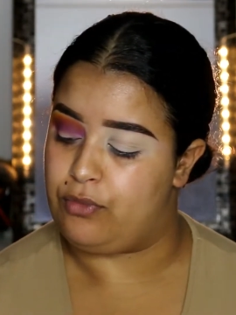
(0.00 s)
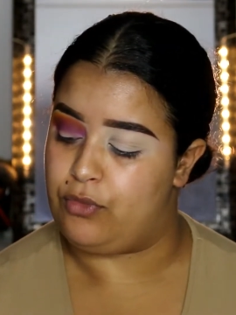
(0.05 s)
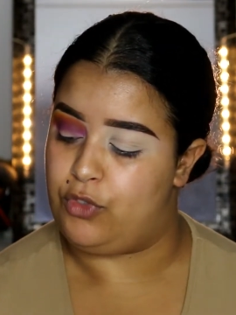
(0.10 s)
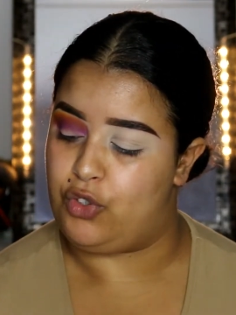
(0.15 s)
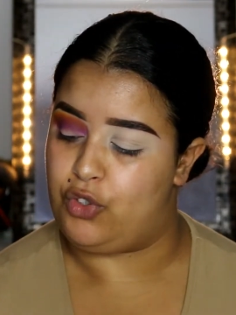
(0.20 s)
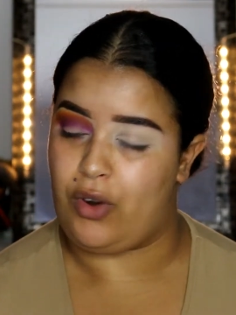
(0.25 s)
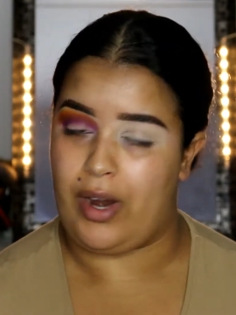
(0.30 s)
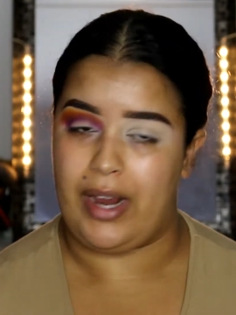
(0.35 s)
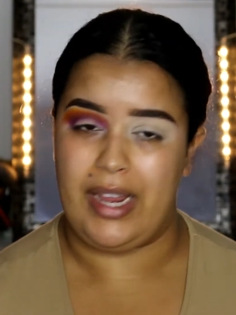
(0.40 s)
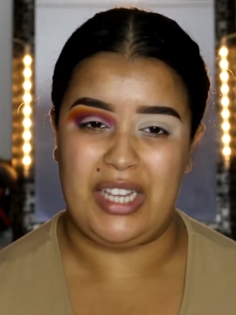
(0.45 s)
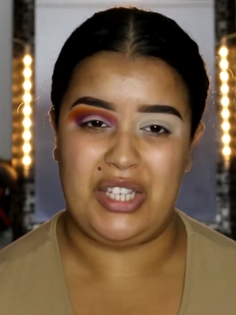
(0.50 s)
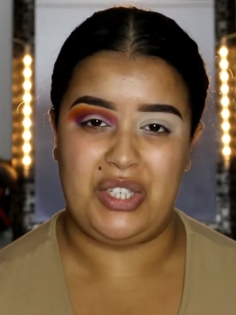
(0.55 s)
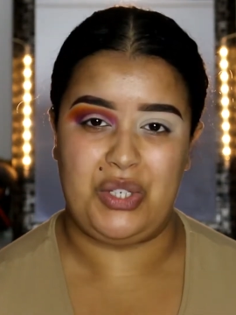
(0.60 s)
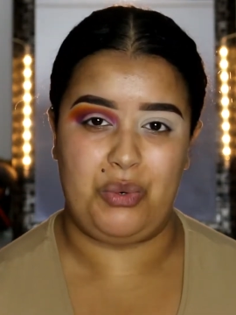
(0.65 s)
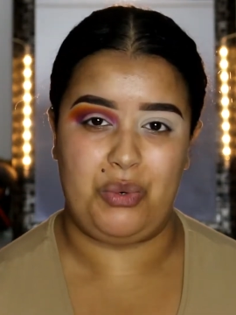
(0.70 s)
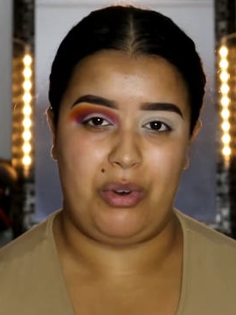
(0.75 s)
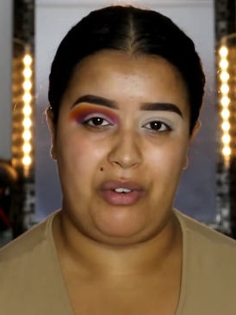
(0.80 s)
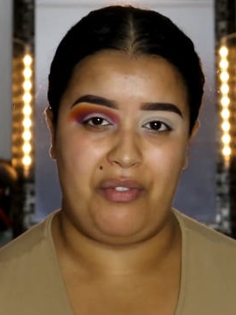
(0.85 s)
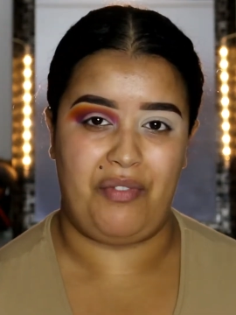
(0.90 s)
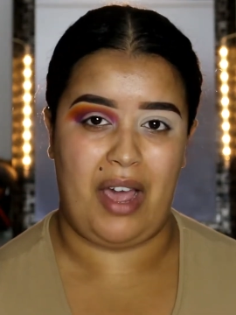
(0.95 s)
trying to
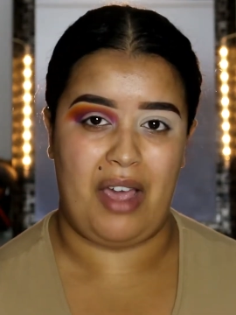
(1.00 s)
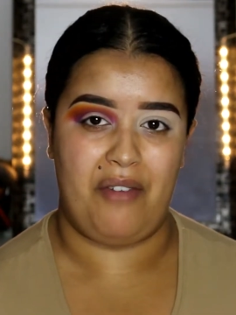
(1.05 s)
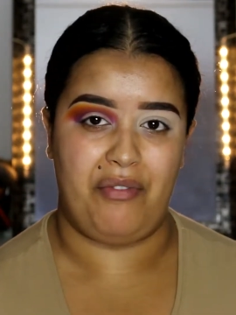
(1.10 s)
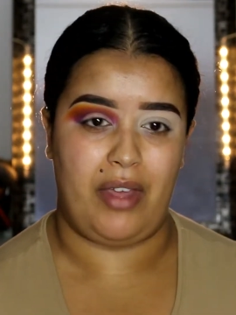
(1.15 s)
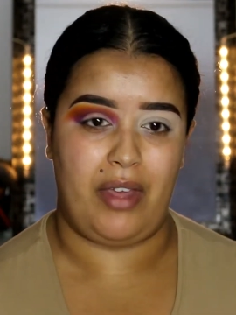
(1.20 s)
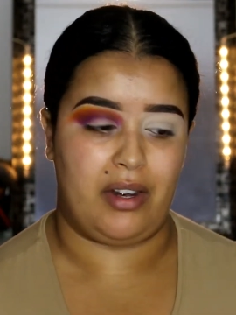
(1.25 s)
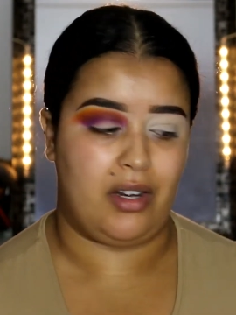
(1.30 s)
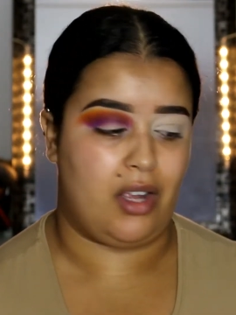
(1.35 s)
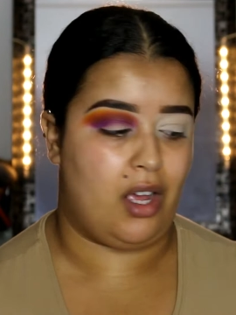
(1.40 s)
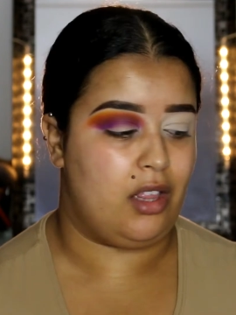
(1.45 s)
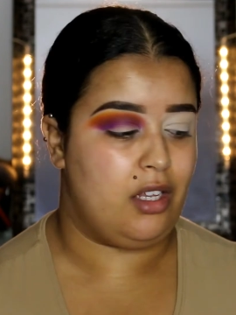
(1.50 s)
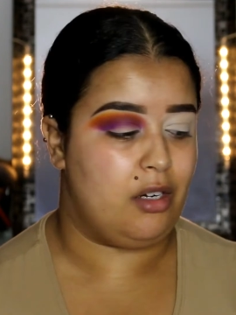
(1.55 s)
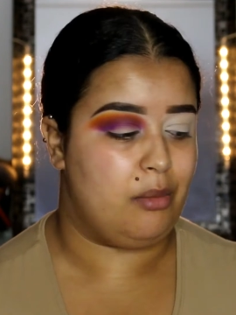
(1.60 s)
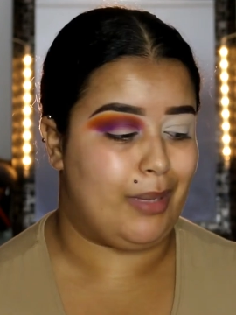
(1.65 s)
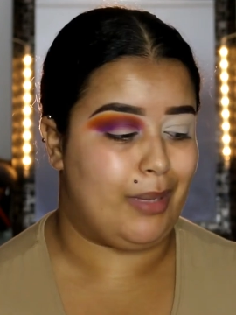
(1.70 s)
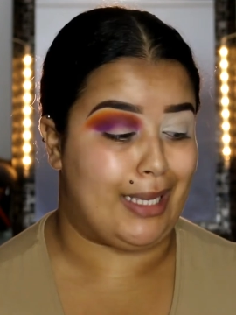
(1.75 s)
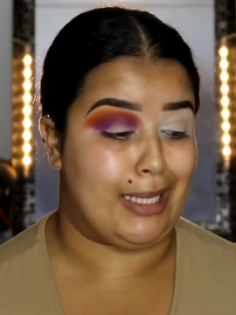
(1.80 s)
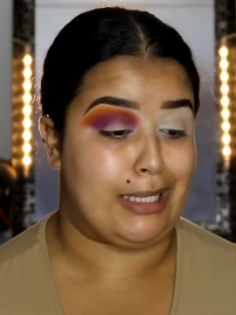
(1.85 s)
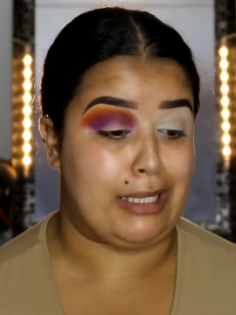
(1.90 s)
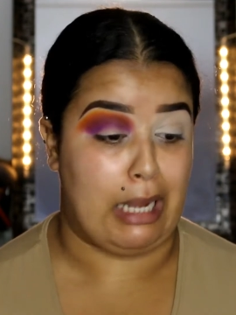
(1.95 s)
revive that color
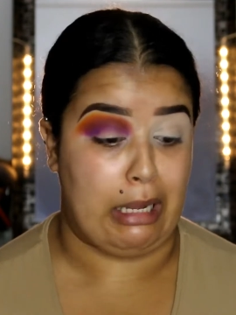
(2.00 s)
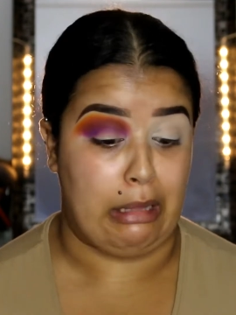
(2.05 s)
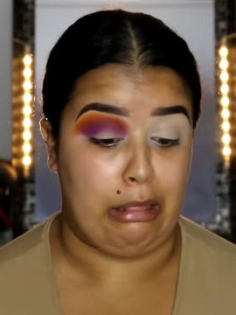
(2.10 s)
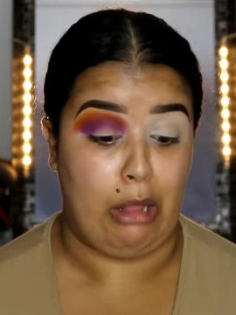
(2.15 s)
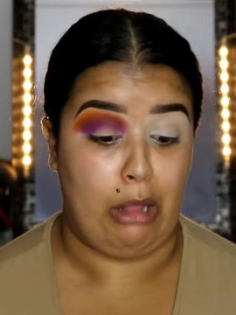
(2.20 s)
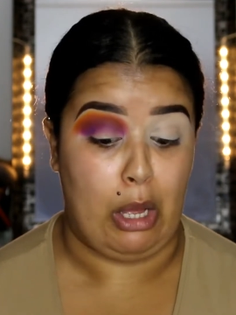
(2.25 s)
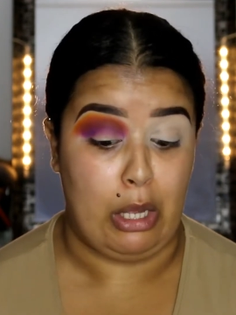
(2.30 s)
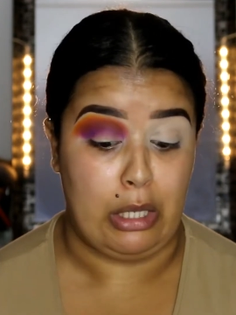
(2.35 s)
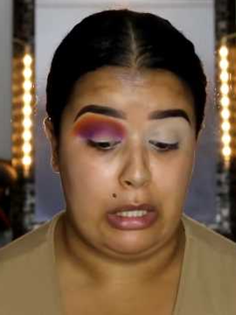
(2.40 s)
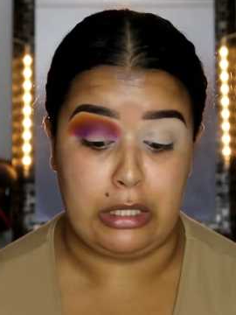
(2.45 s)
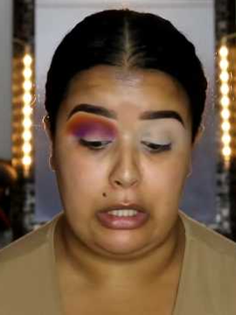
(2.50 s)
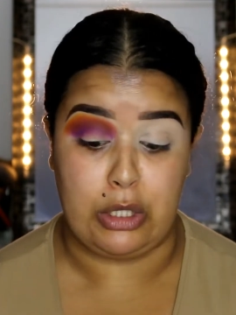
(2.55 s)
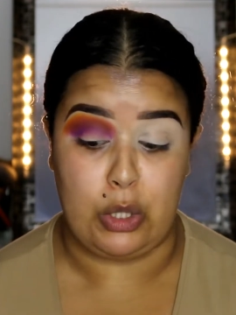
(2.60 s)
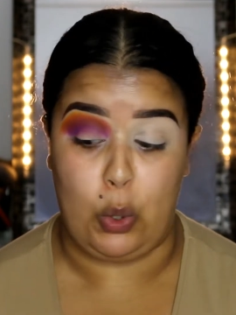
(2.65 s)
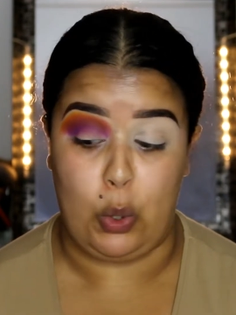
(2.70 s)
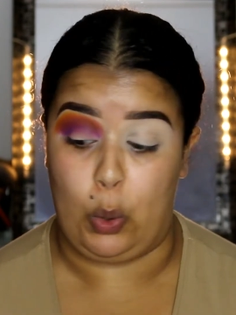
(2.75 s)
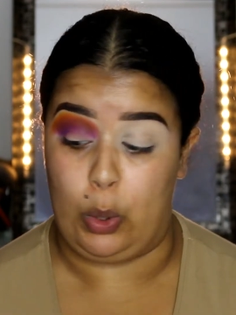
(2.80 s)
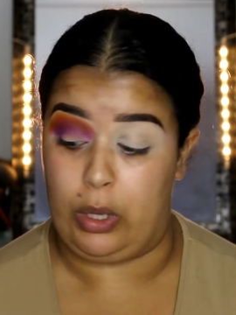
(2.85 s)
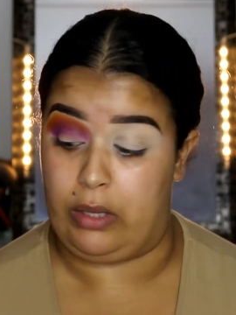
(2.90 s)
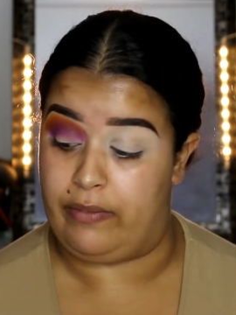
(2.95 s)
because I lost
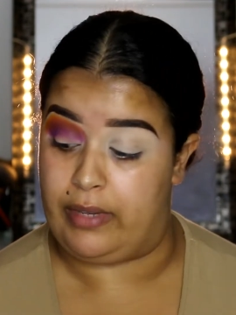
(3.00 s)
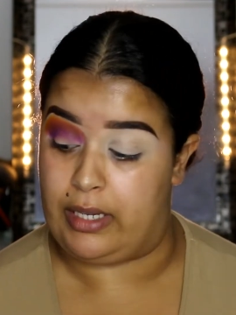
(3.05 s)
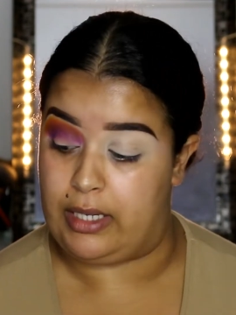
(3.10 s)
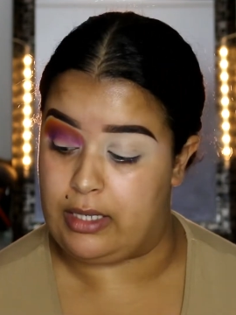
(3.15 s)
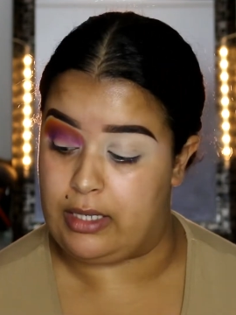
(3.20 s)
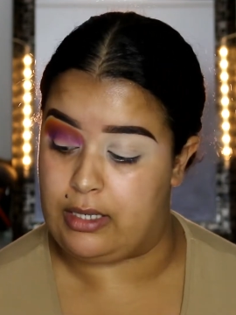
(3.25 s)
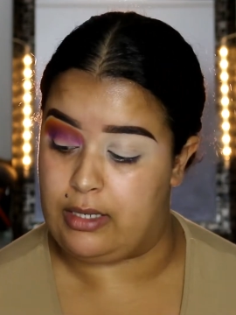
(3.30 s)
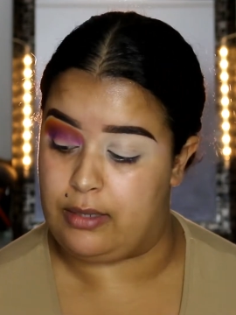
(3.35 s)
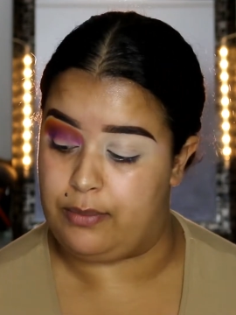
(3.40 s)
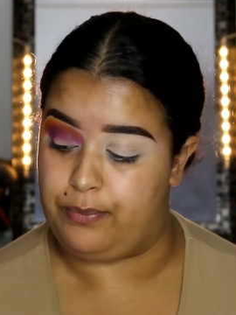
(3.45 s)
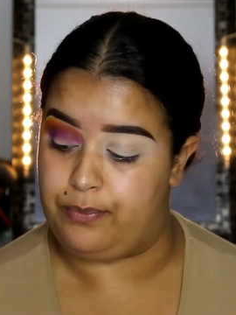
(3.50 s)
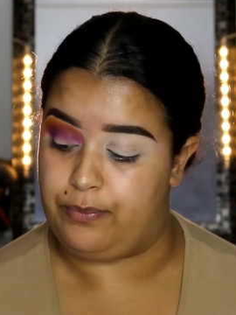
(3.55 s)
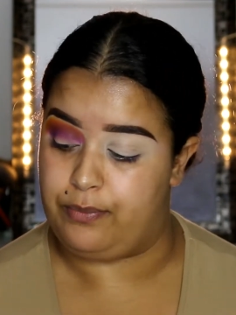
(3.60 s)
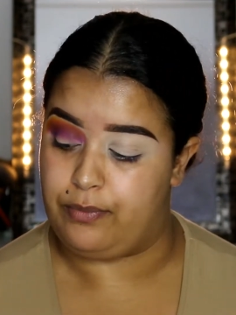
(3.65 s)
all of it.